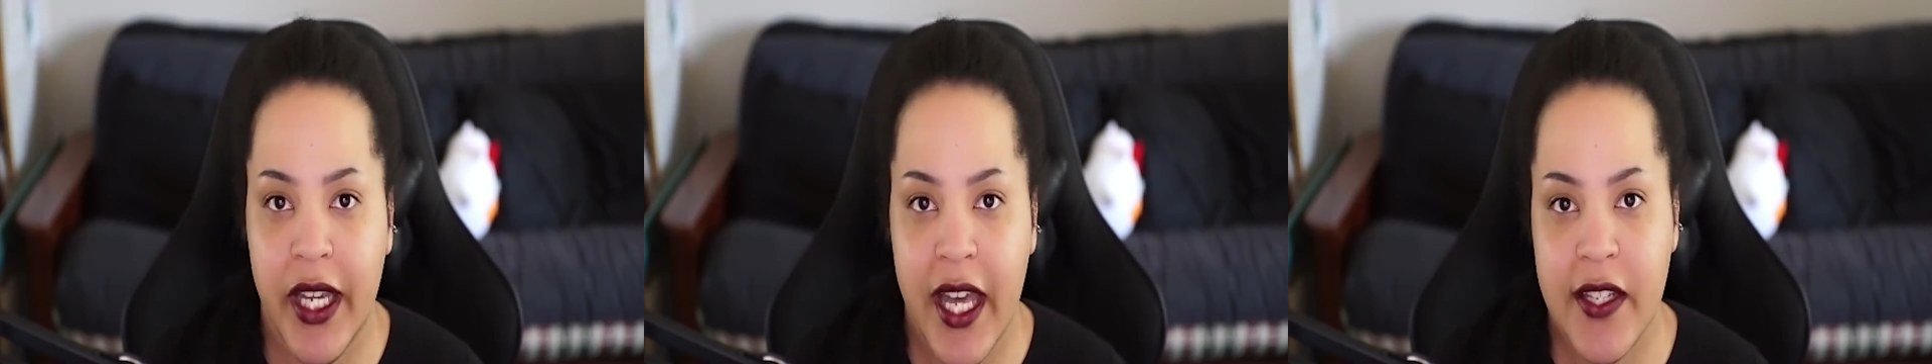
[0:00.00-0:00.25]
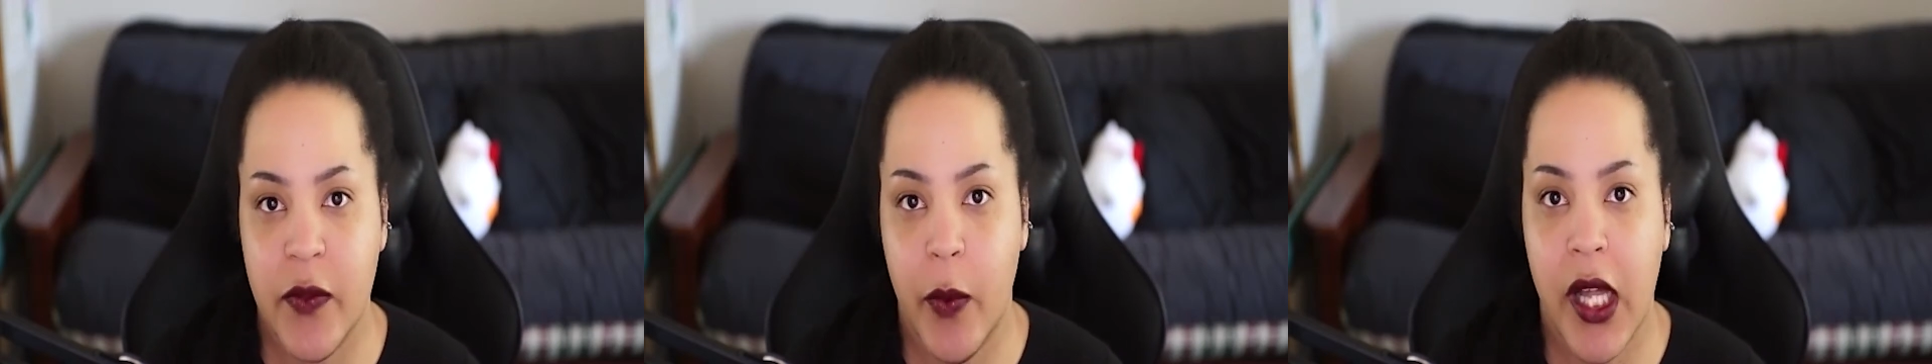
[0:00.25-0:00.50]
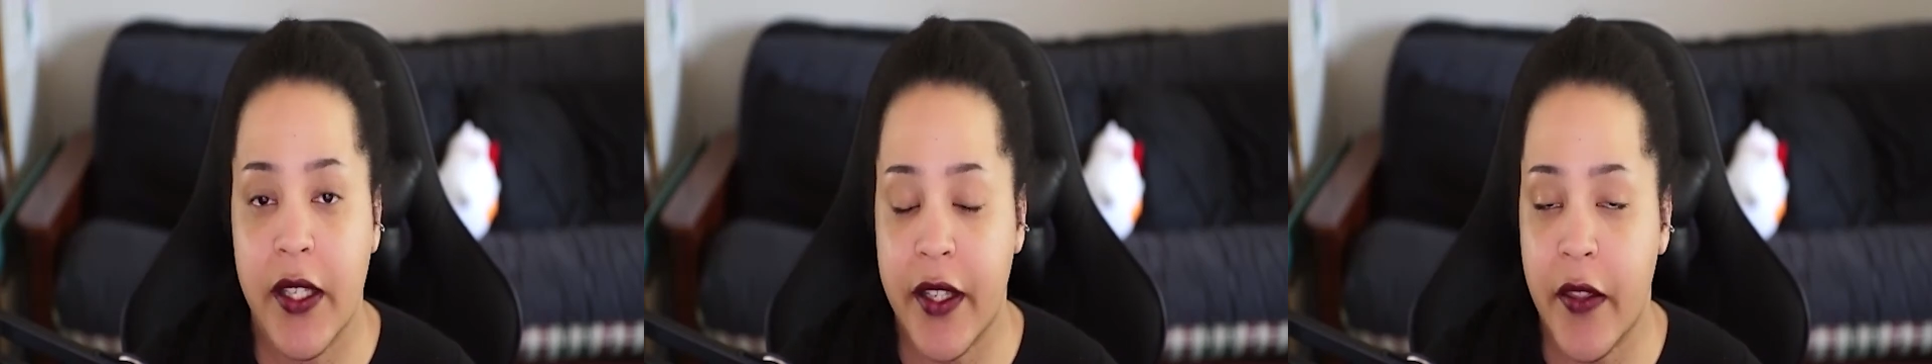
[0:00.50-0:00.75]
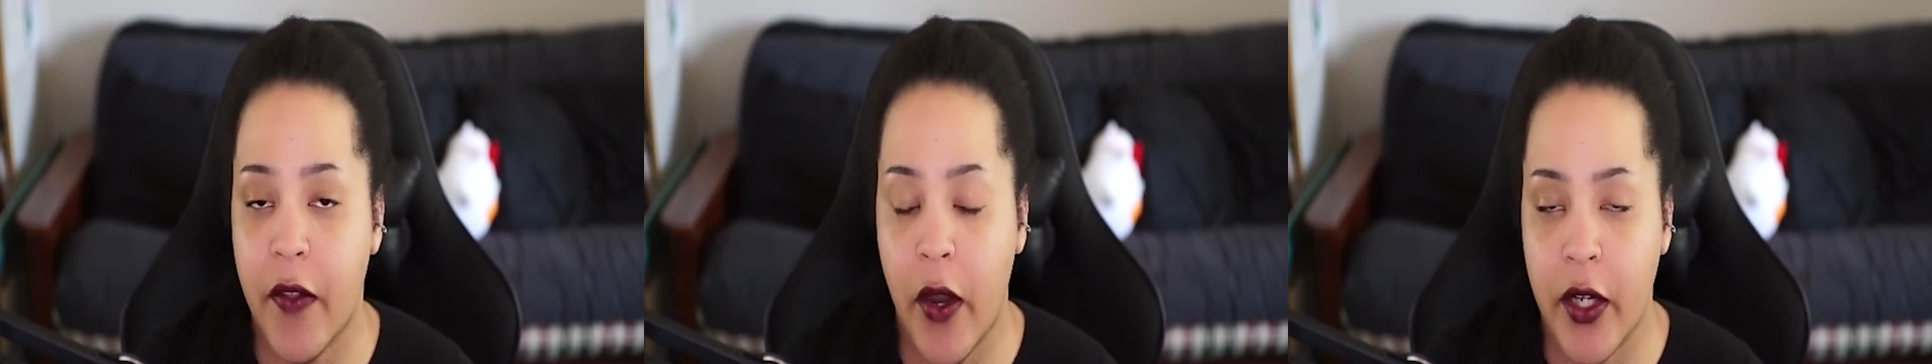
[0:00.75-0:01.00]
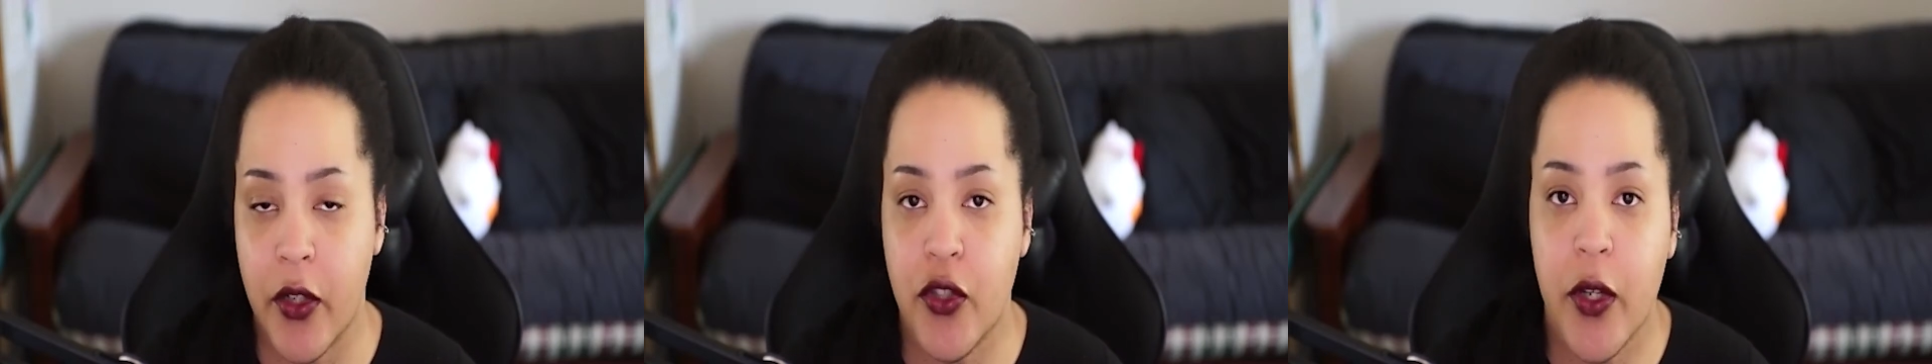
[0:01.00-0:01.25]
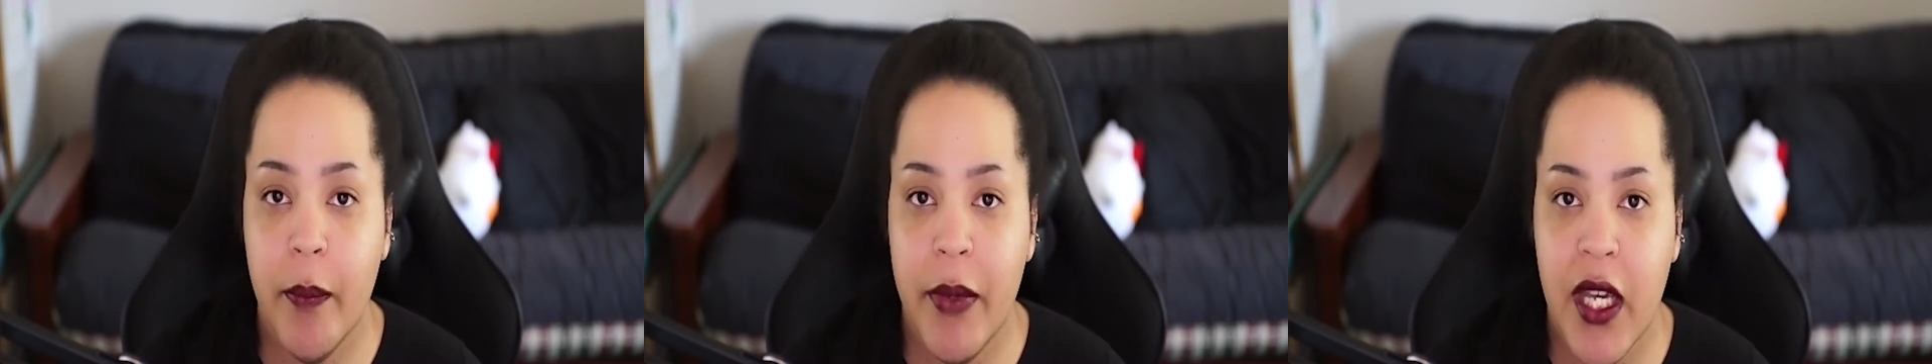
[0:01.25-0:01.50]
as well as I thought I
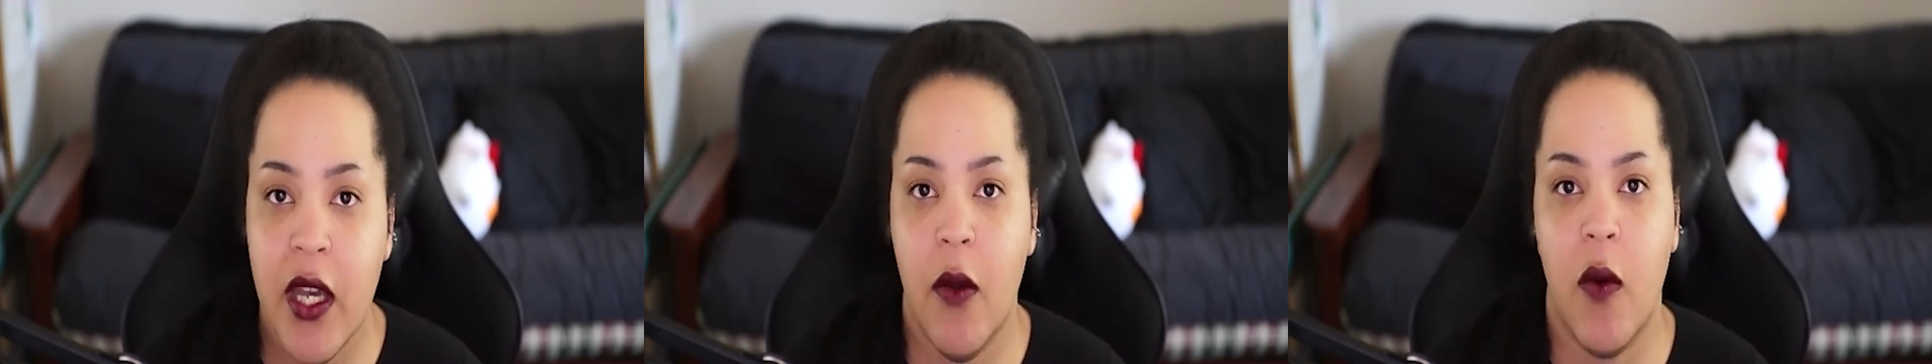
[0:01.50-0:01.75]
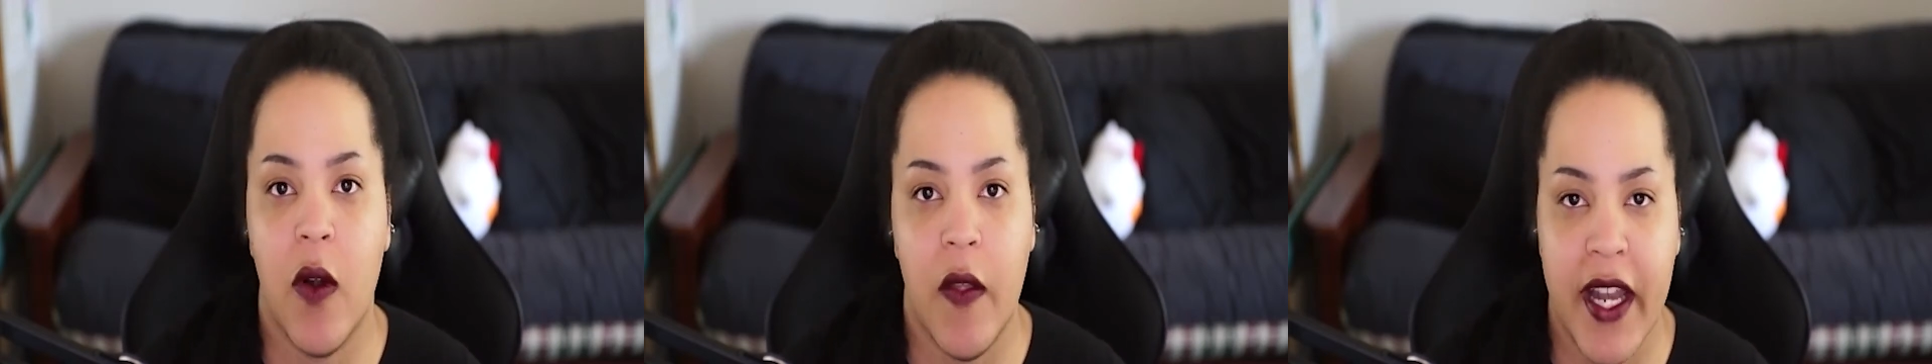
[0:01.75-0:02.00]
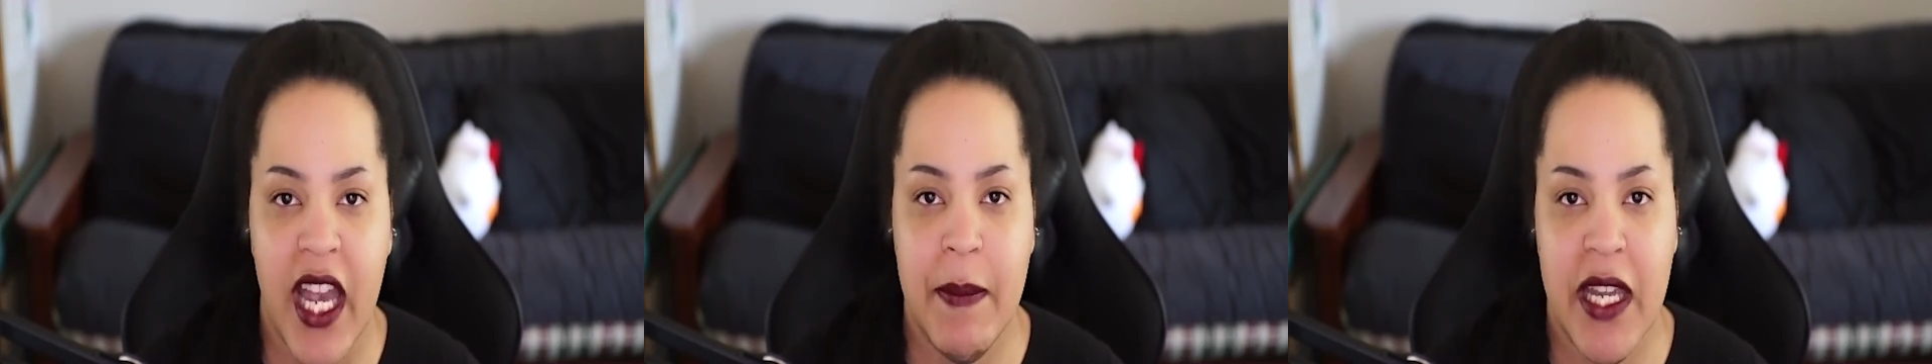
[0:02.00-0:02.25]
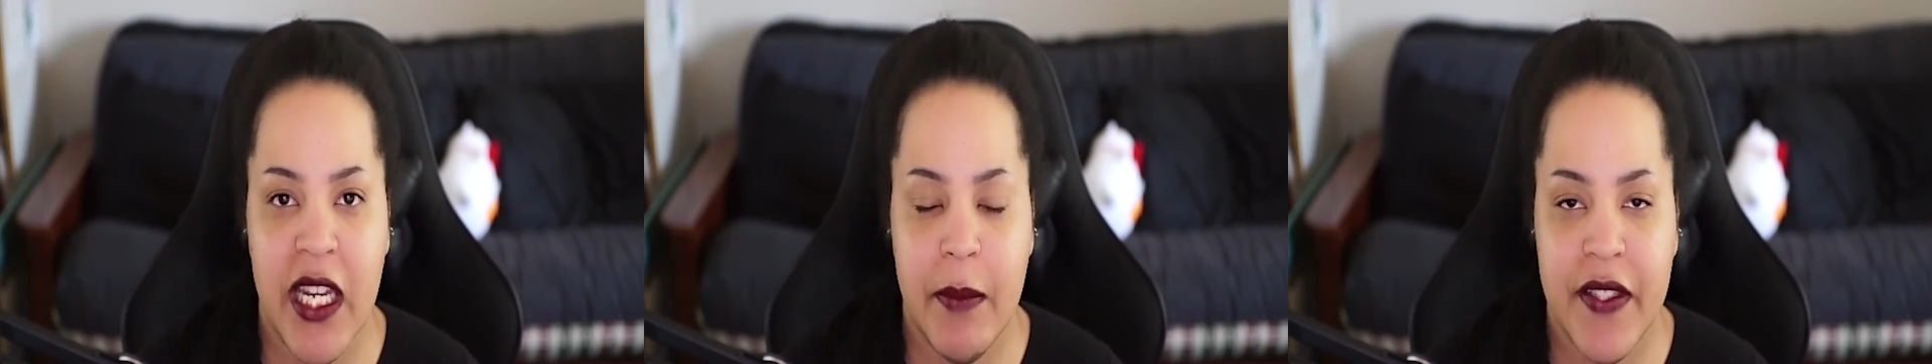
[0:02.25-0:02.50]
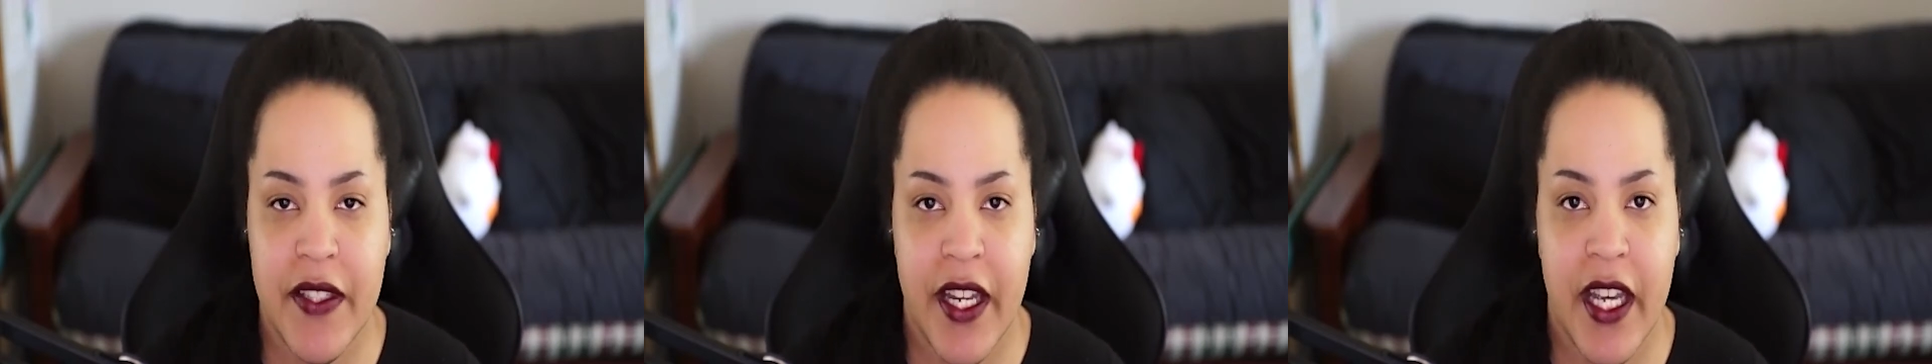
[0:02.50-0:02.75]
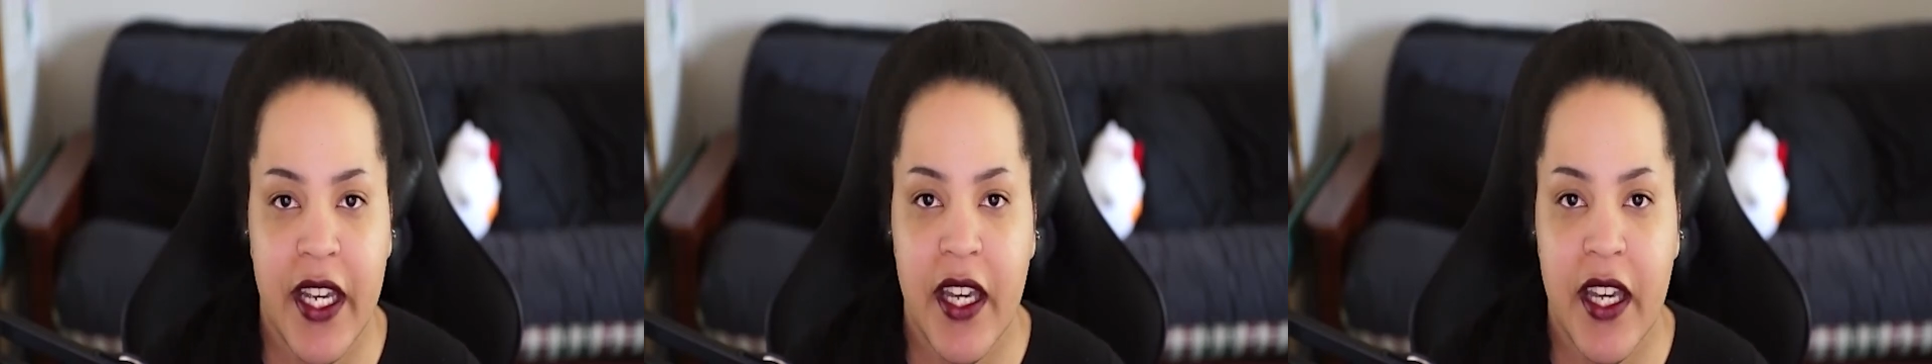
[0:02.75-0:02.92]
should be, or I made a mistake,